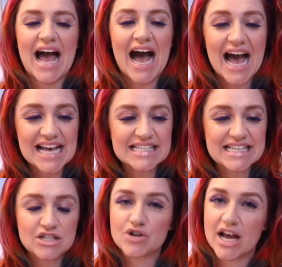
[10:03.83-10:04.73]
I
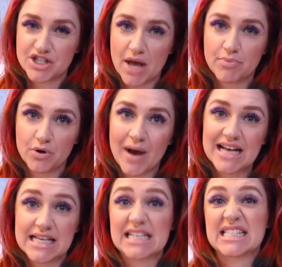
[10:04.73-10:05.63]
see dry shampoo
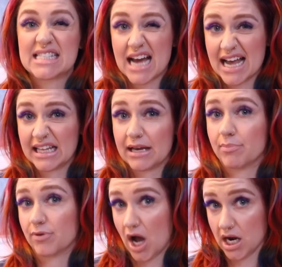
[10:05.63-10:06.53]
as a styling
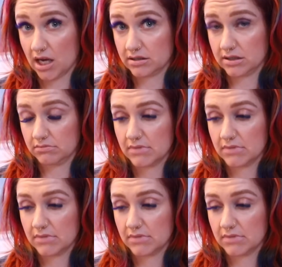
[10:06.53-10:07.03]
product.